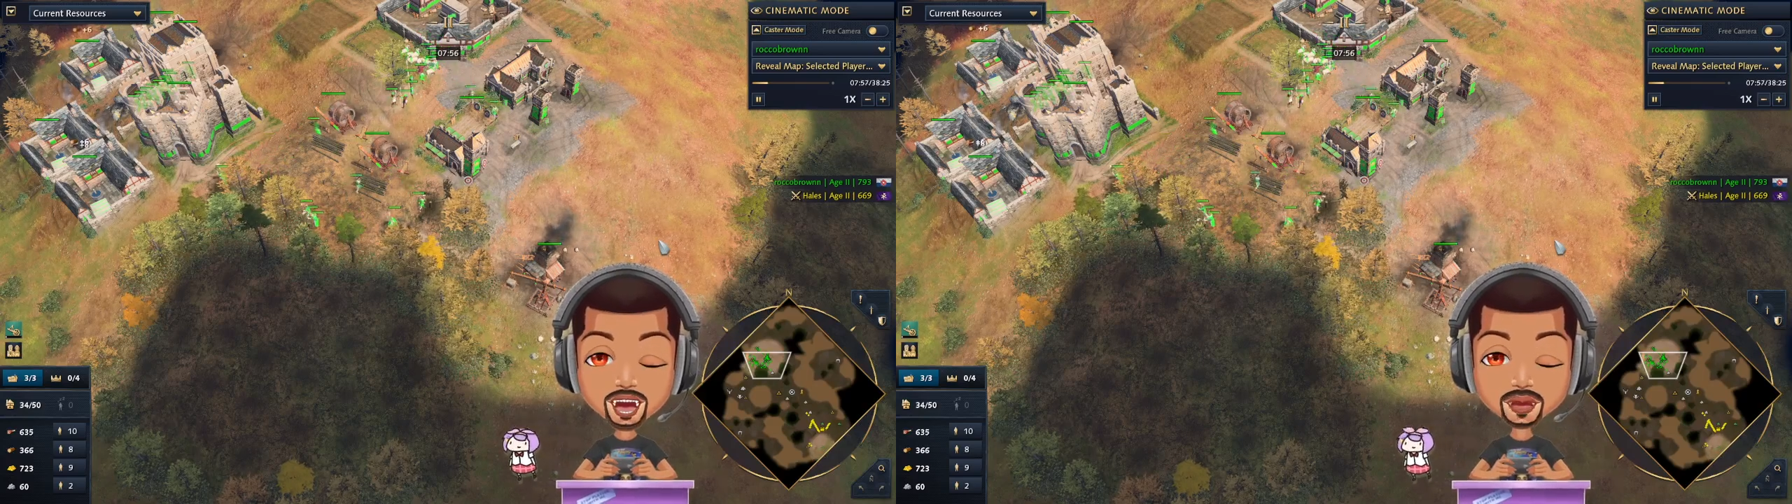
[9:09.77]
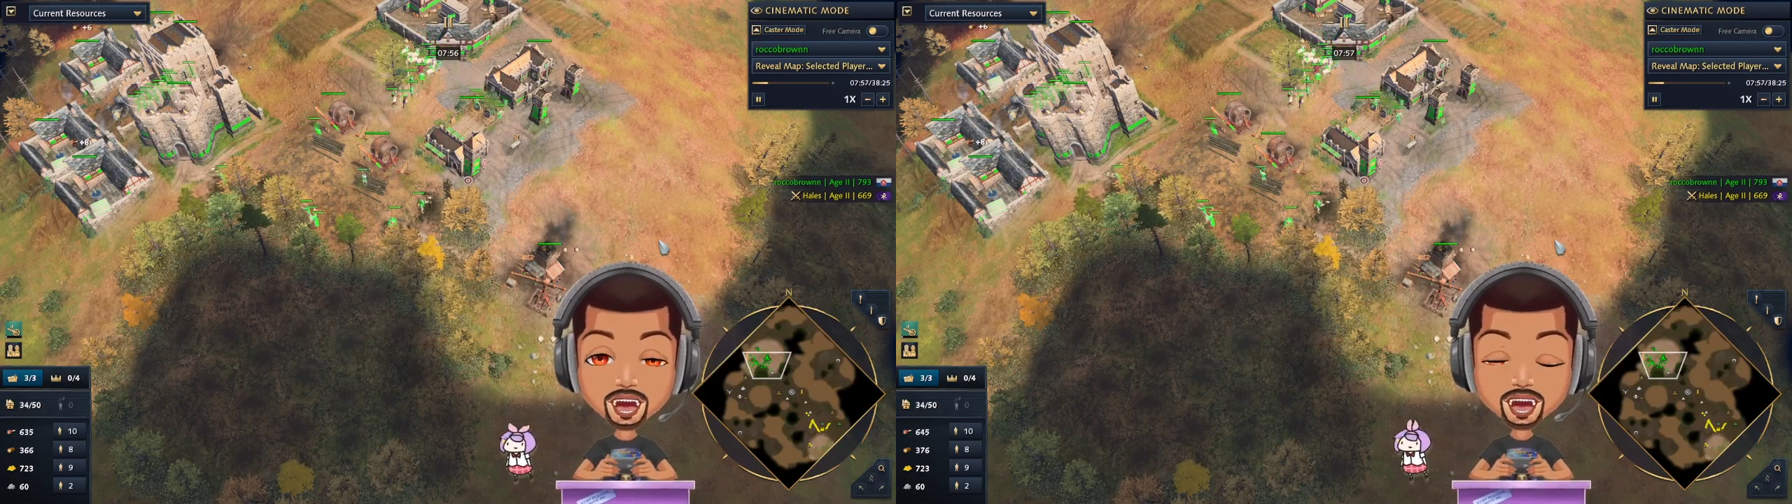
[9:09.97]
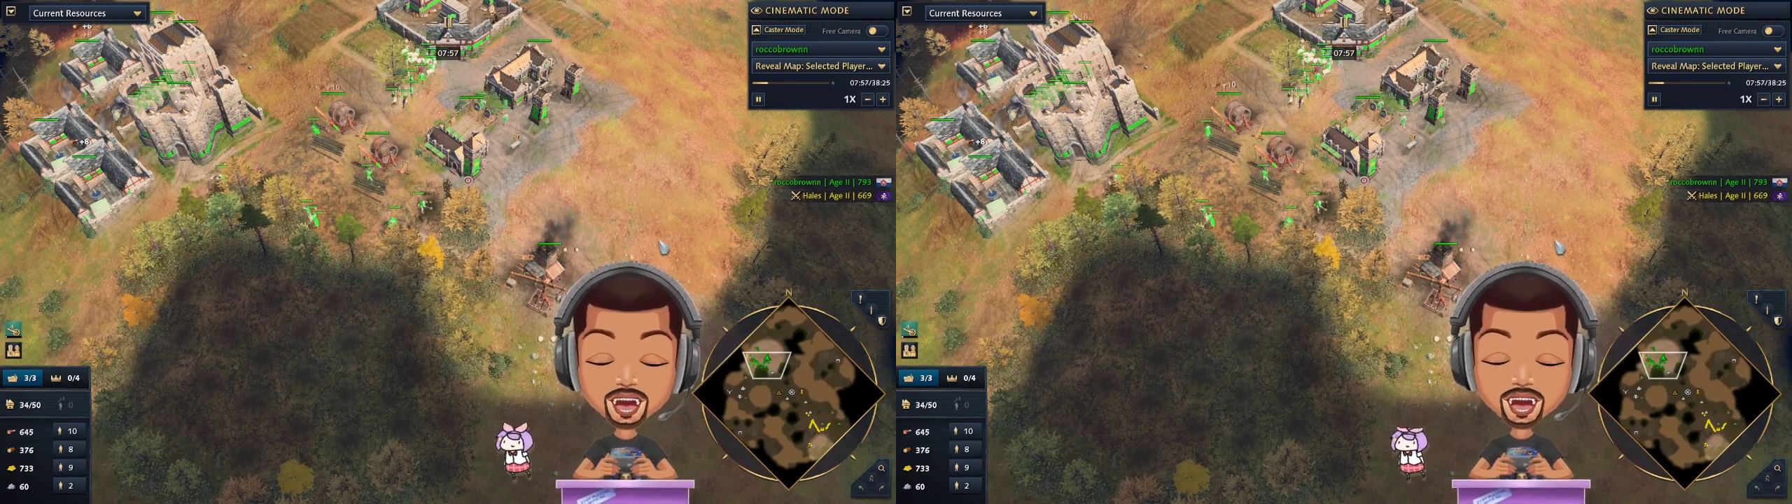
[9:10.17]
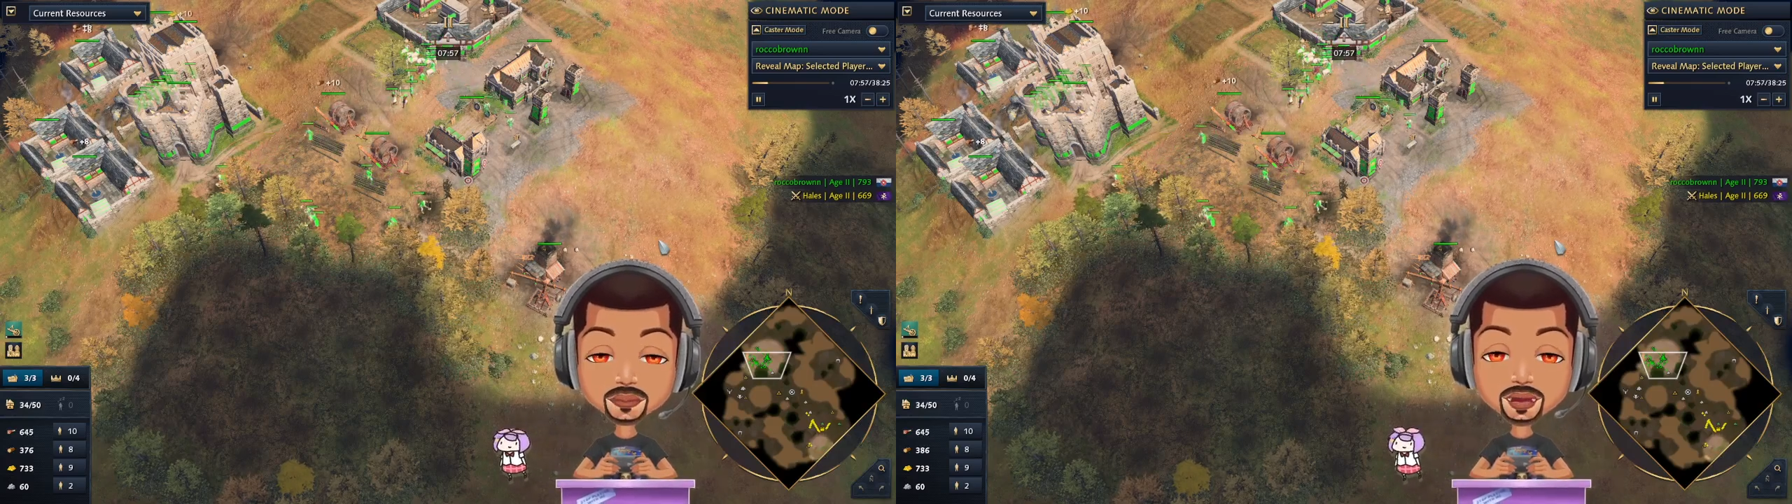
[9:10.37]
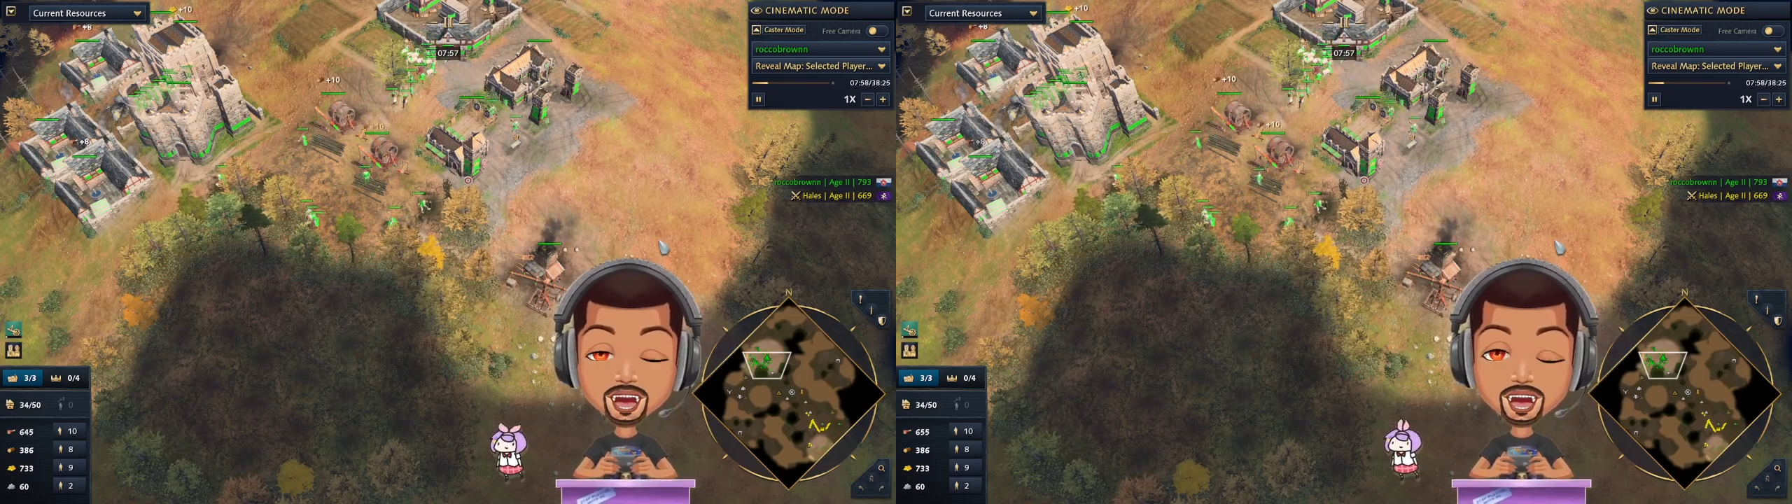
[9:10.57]
so I'm trying to
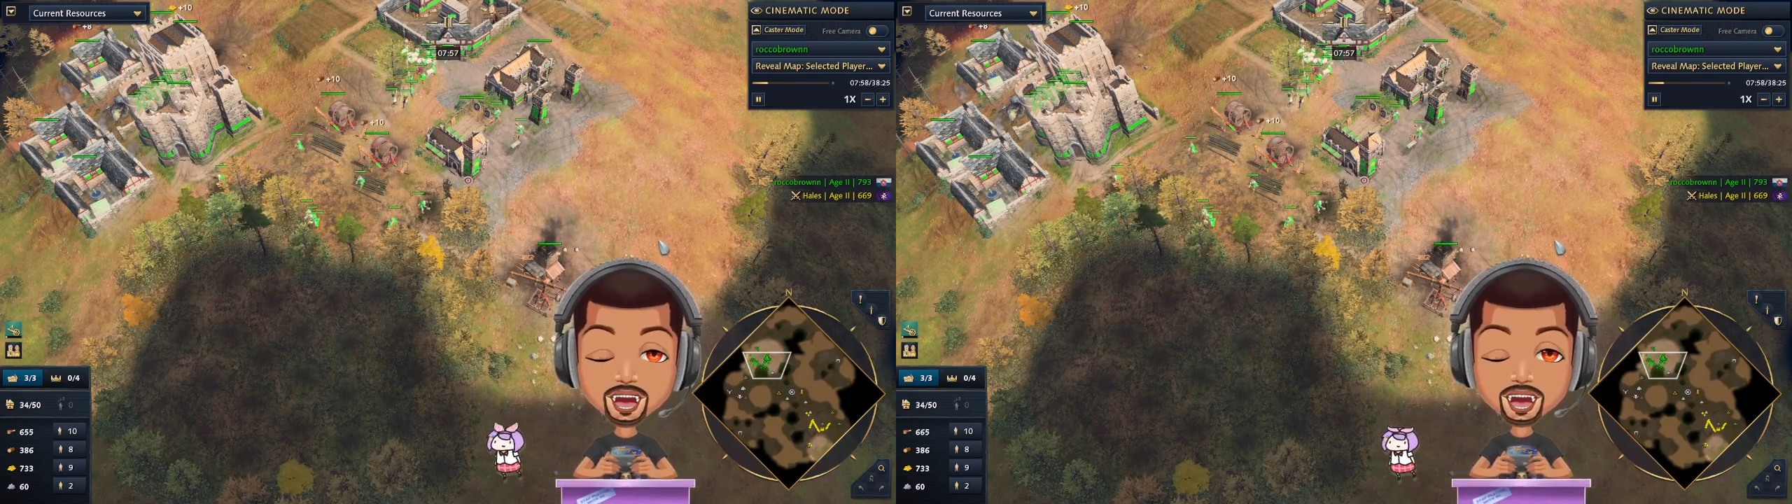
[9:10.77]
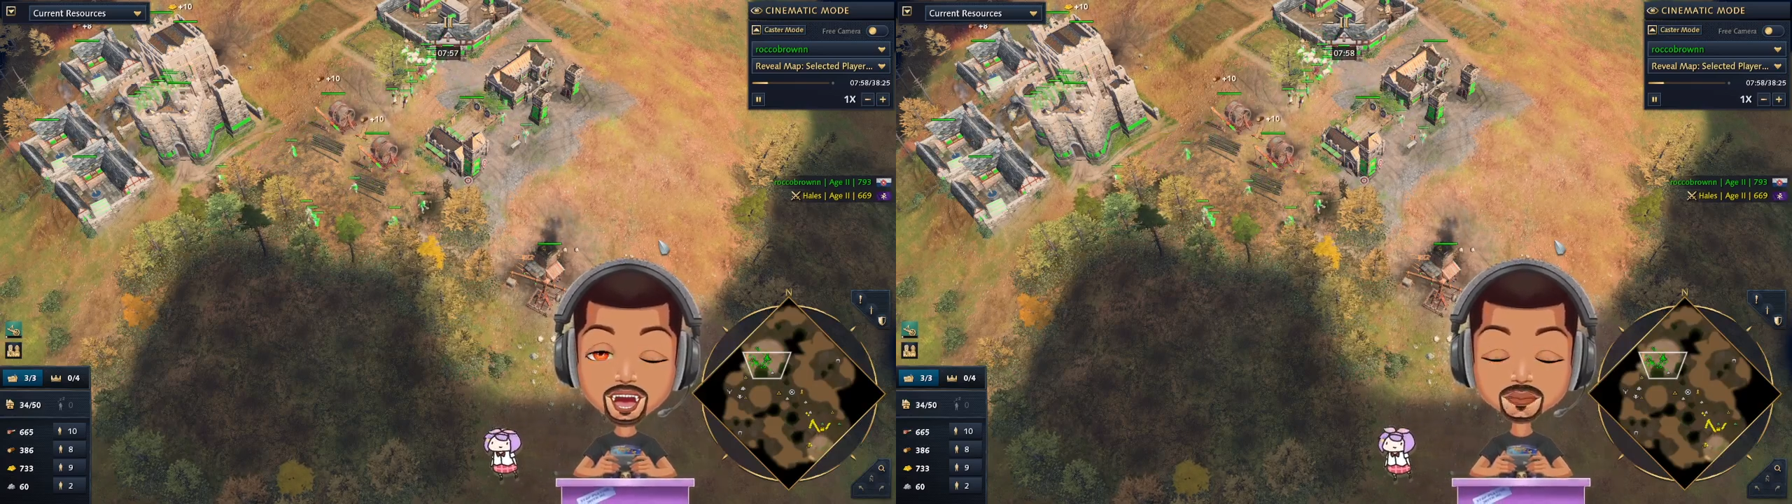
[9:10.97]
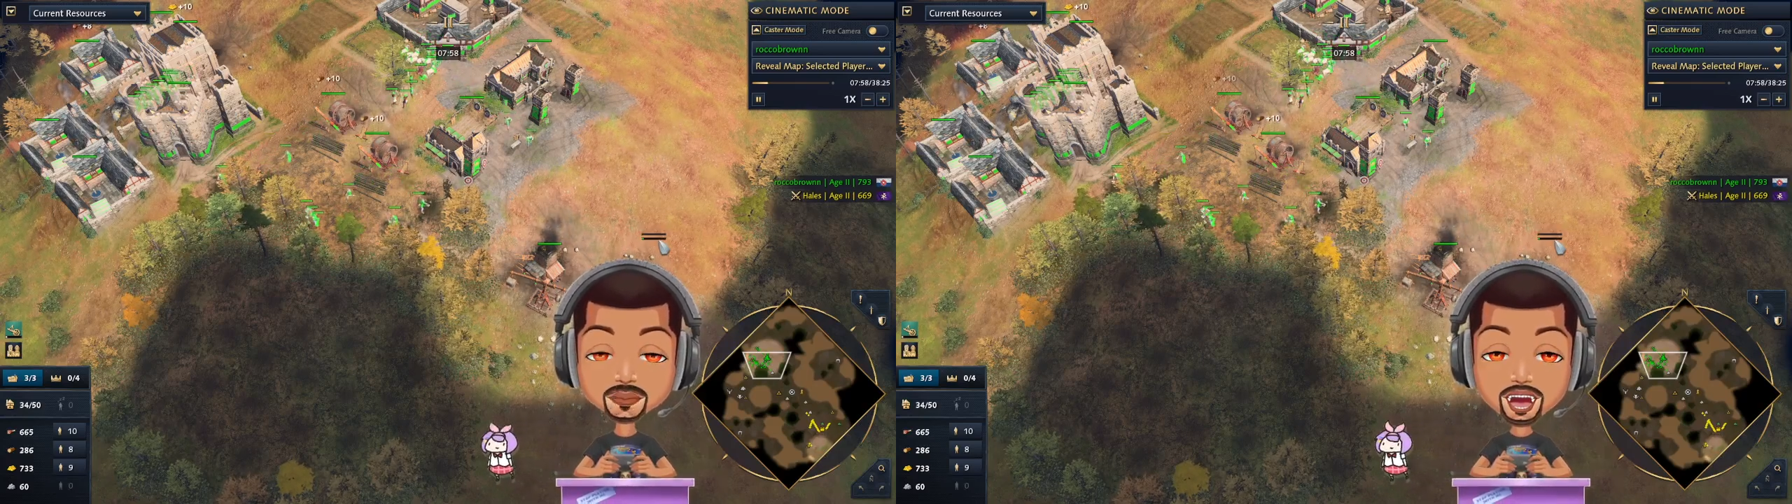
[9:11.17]
get a lot better at